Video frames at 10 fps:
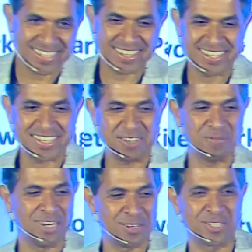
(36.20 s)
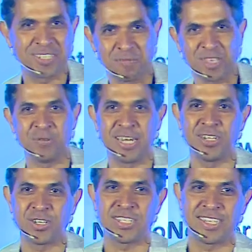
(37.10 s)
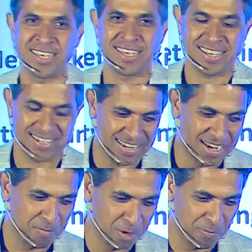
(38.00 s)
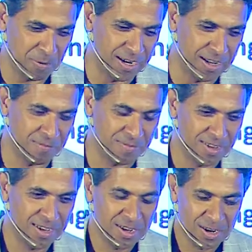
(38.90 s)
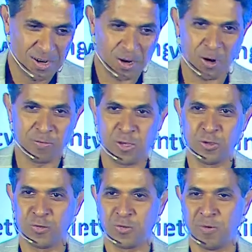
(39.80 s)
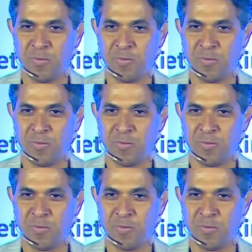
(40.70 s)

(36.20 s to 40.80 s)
30 minutes on something very interesting, actually, and I'm going to pick it up. A lot of cues from